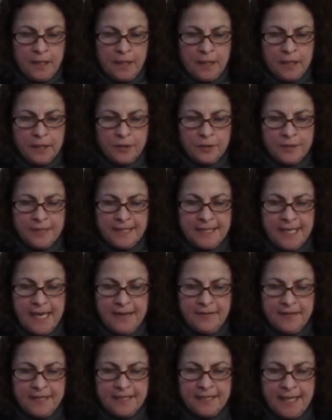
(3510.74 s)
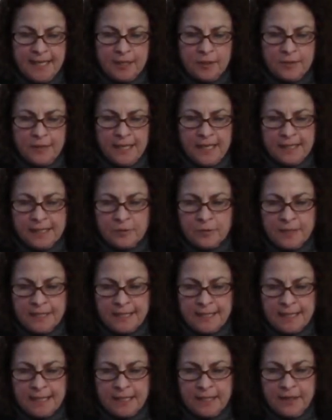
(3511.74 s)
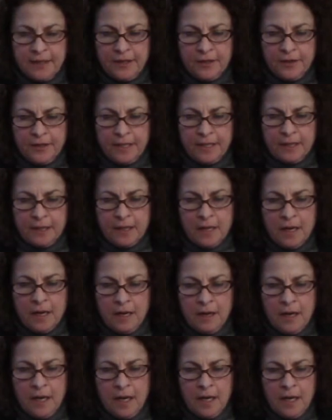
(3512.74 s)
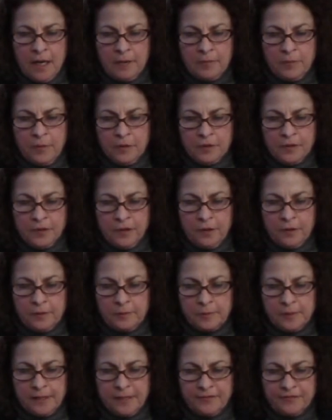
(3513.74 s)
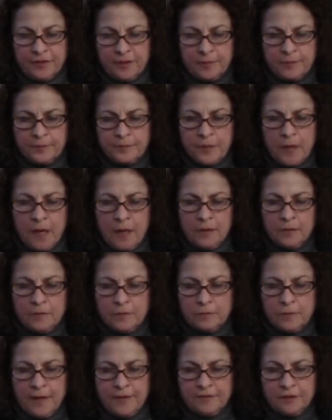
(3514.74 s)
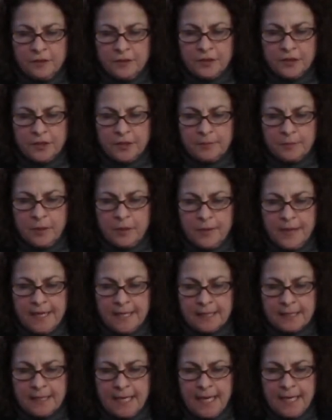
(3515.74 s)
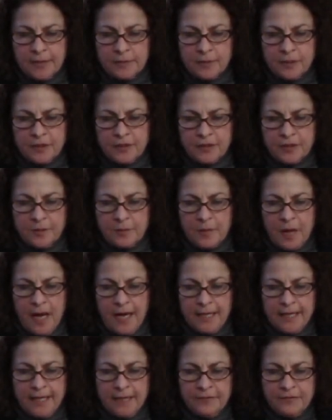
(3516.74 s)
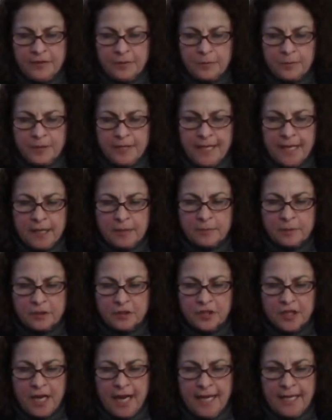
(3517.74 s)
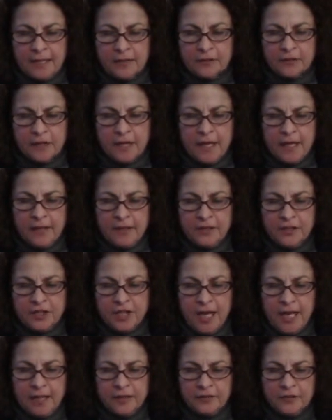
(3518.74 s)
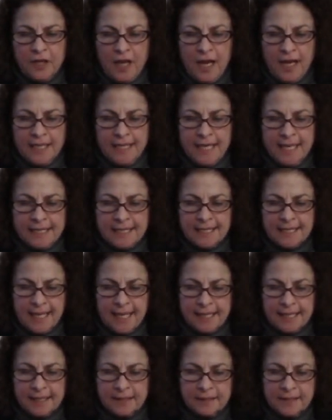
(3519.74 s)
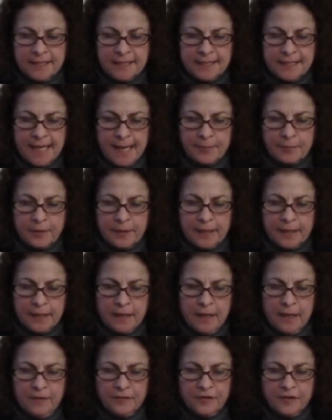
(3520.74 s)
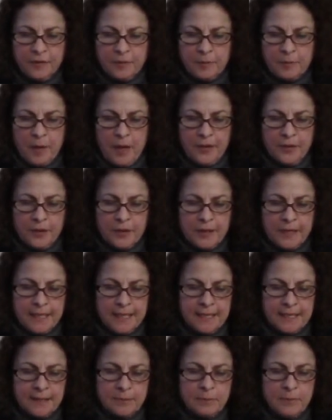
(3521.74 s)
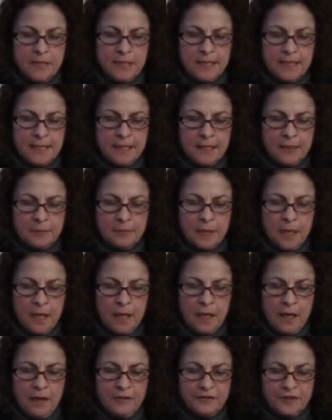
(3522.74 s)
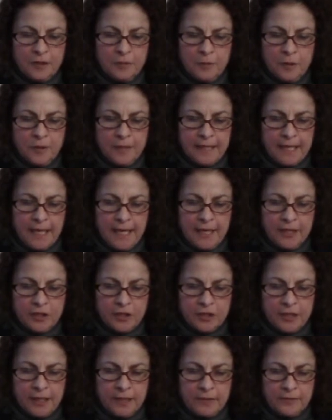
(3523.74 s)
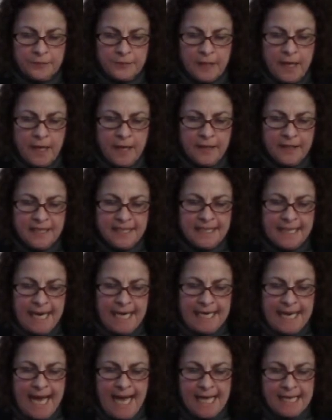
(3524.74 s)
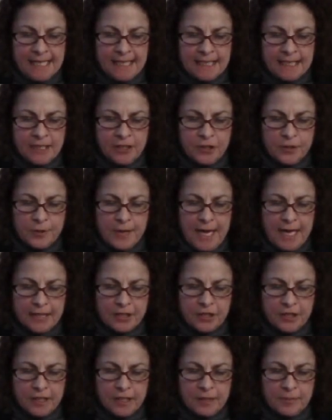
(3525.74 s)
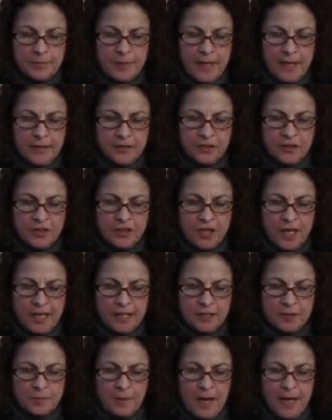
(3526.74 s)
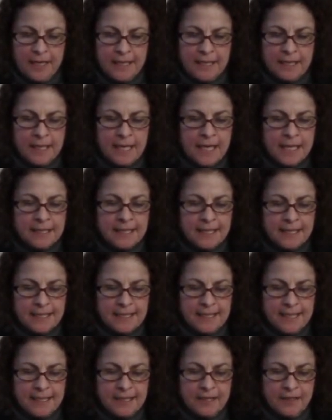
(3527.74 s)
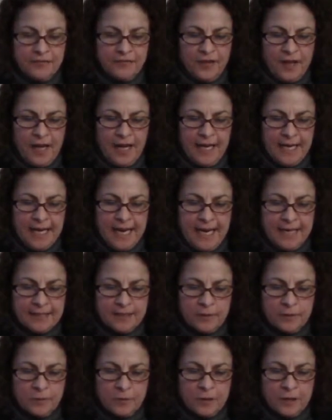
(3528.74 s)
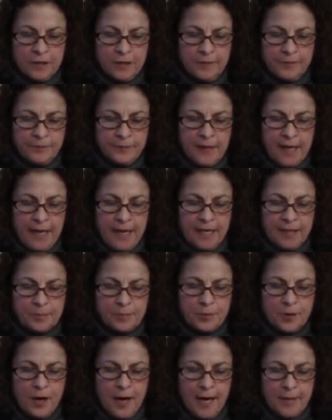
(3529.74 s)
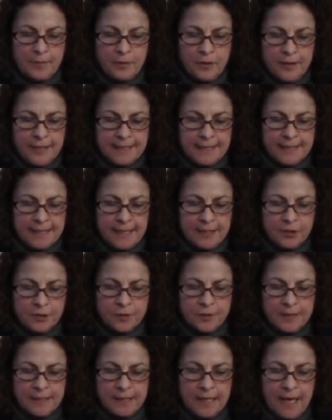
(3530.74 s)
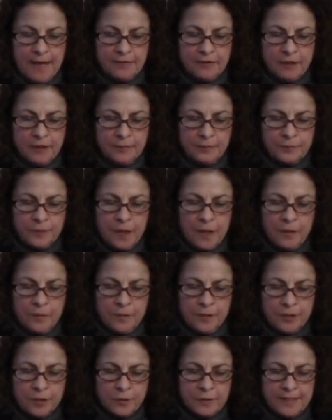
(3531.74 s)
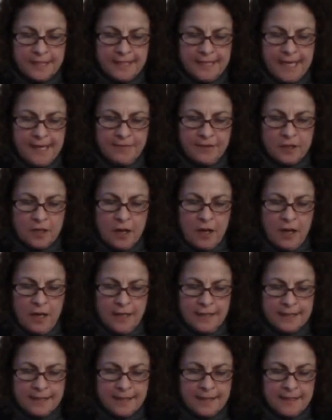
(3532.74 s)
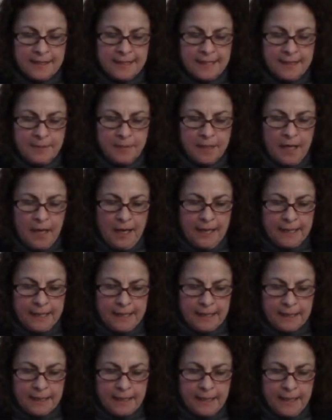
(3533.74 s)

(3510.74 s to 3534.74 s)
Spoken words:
In Kristeva's psycholinguistic theory, most notably from Revolution in Poetic Language, the body of the pre-Oedipal child, the child not yet psychically separate from the mother, is a medium of communication. The dyadic interaction compels the child's body to signify, as it were, at a primary sensory level, which Kristeva calls the semiotic.